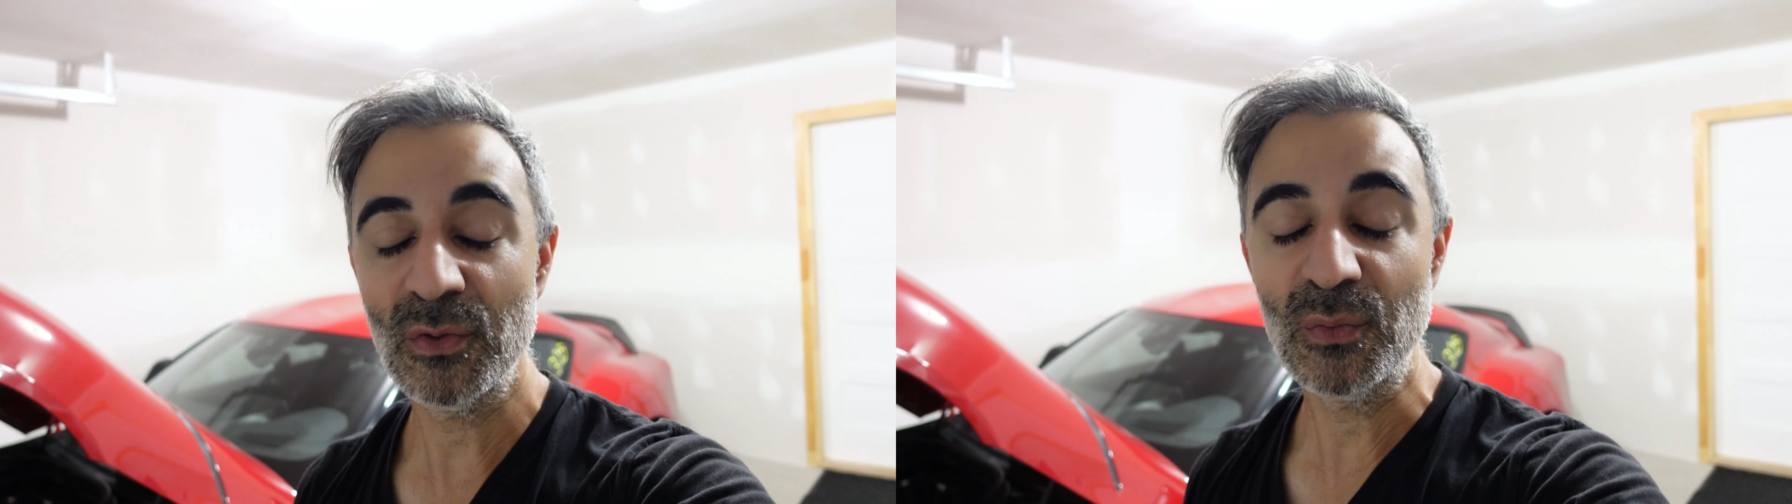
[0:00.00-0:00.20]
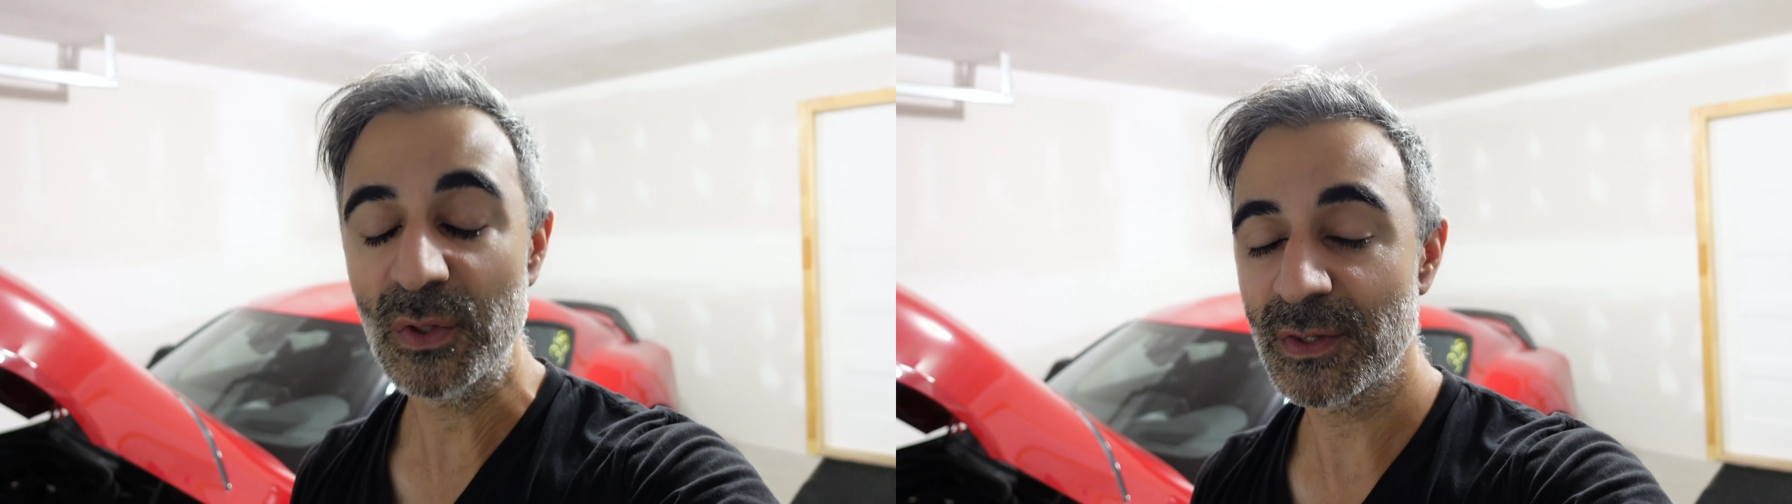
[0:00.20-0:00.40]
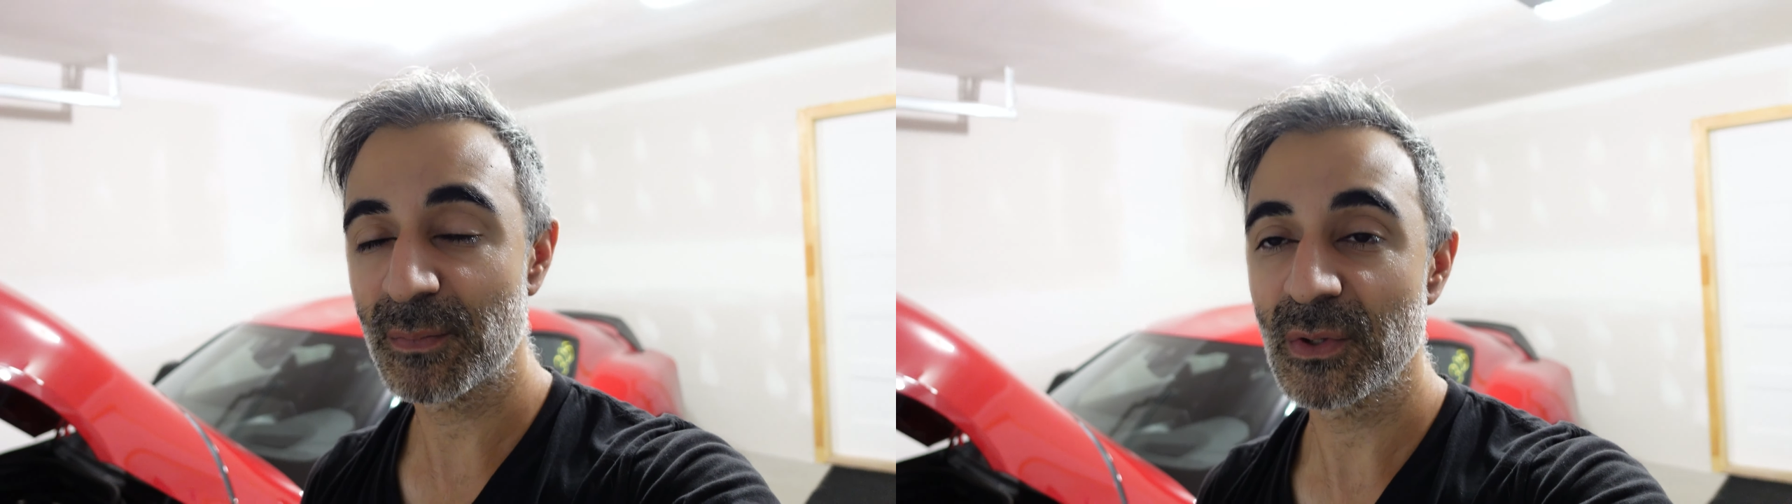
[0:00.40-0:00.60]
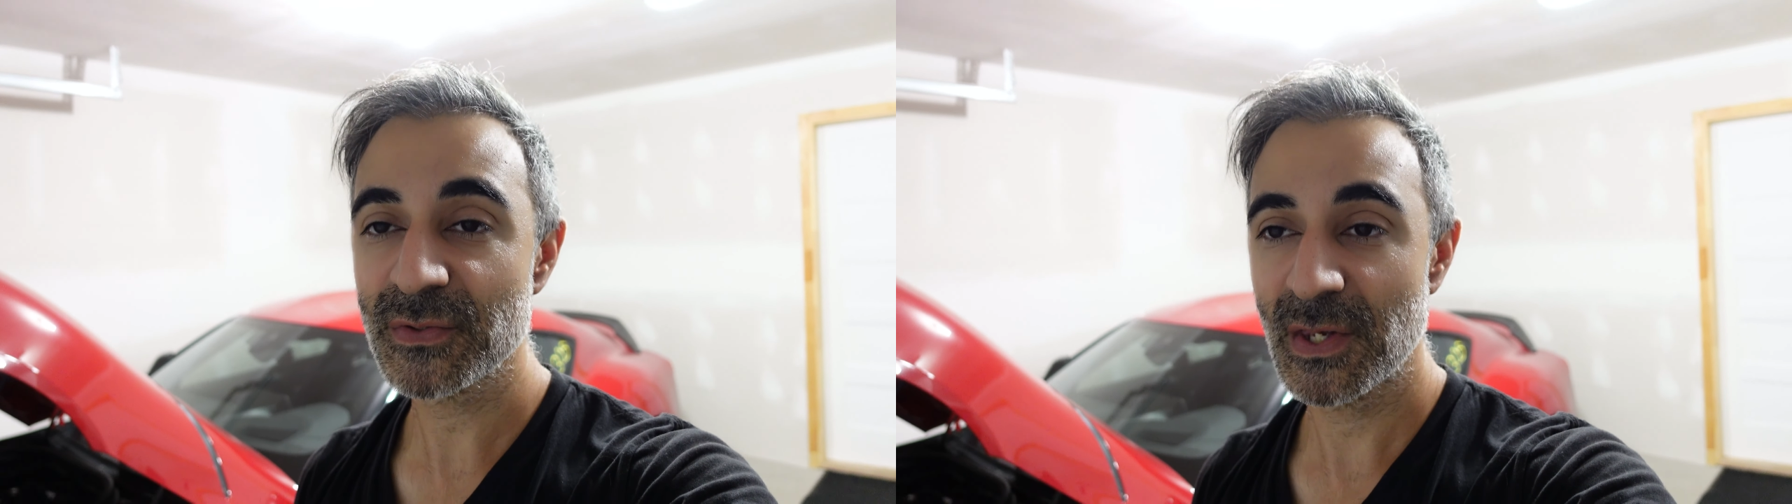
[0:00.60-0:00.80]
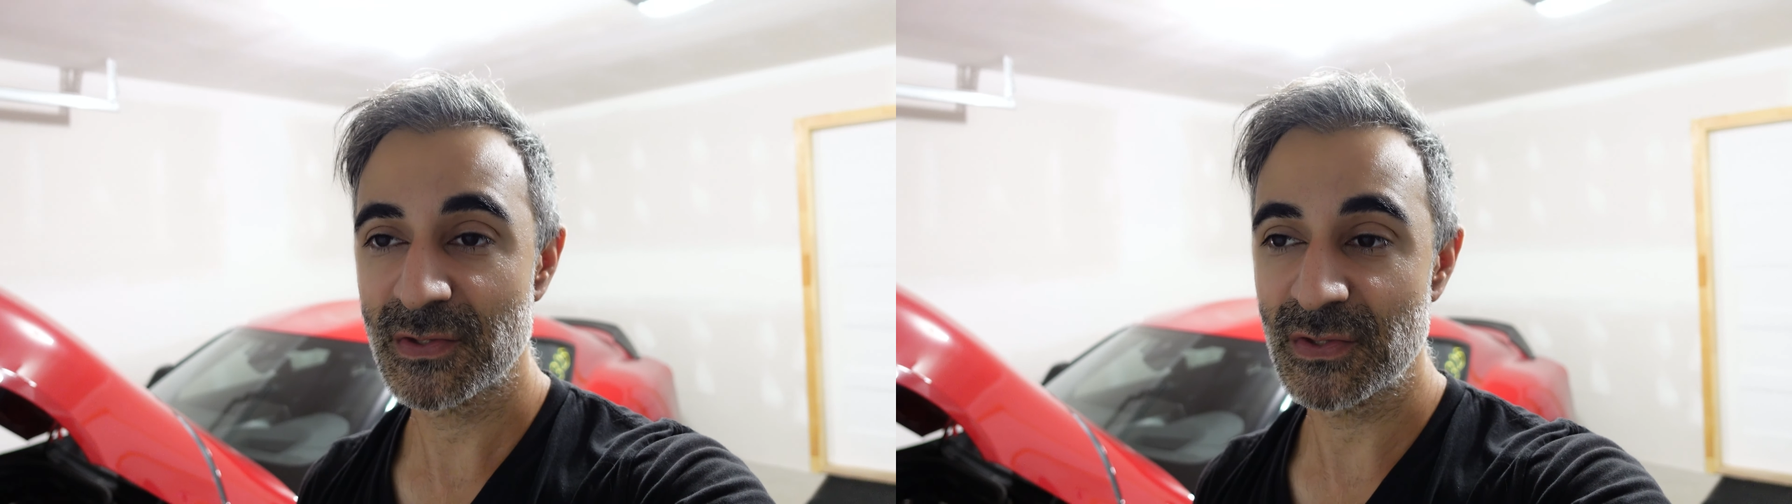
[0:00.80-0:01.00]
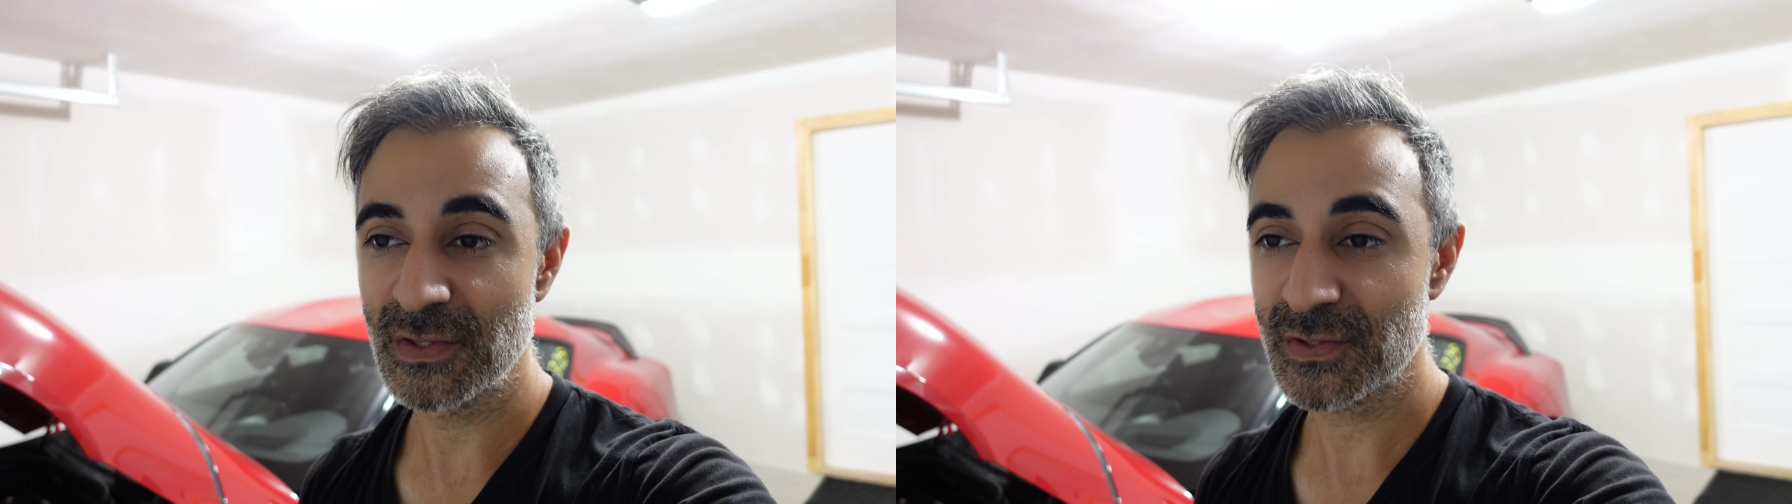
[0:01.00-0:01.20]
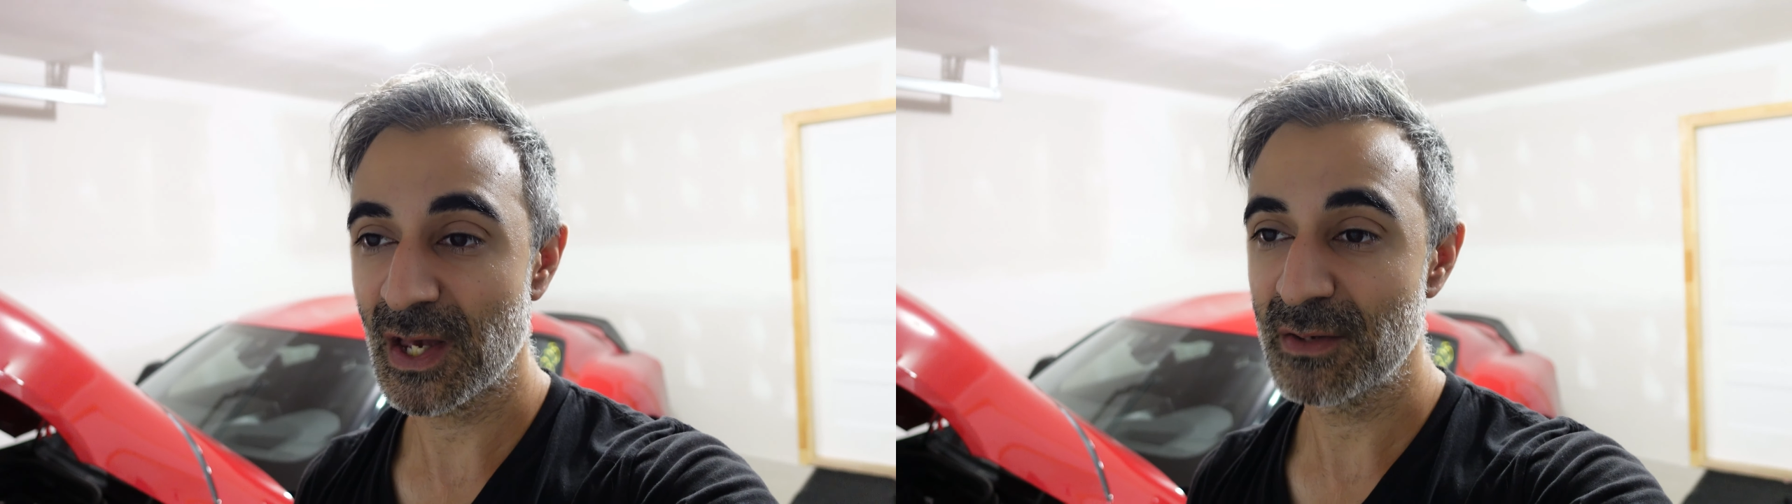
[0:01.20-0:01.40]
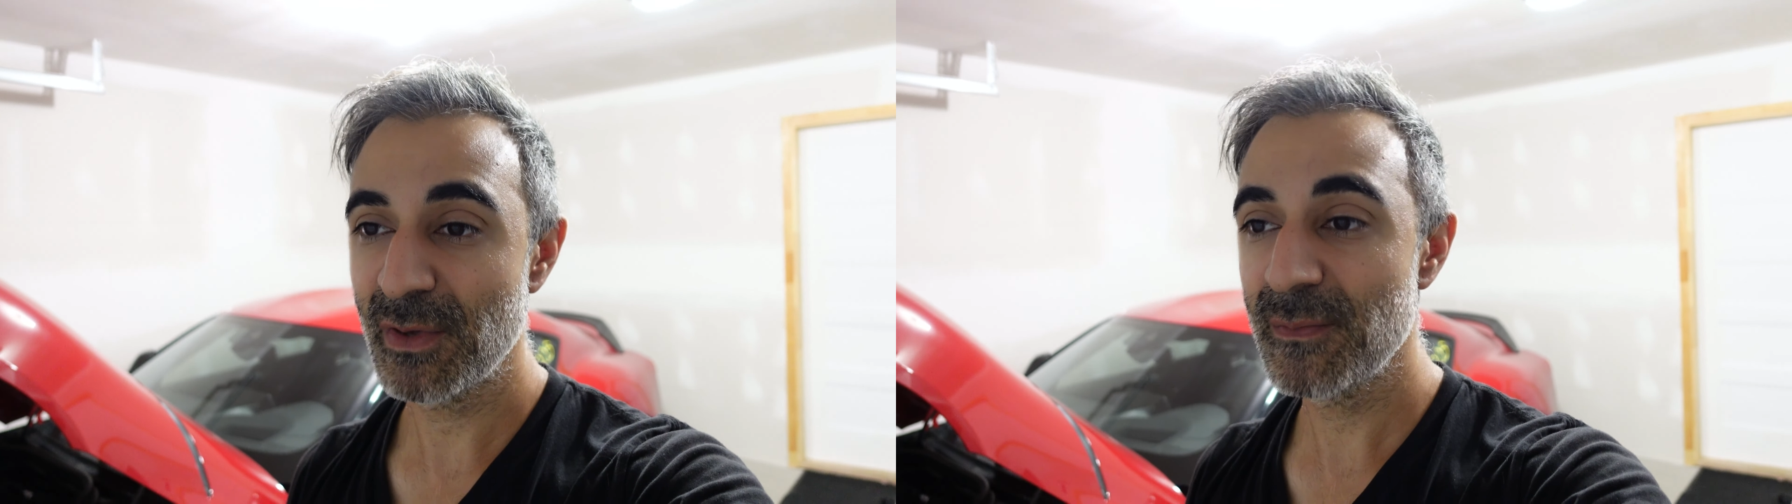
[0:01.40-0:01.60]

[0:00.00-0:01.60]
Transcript: what the process is inside.